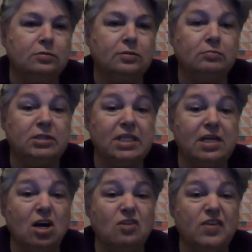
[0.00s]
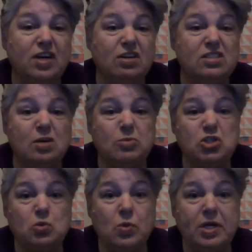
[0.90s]
I'm going to get off here. It's
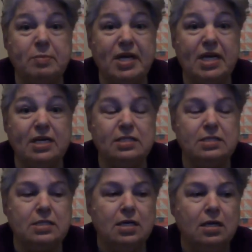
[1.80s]
almost 20 minutes.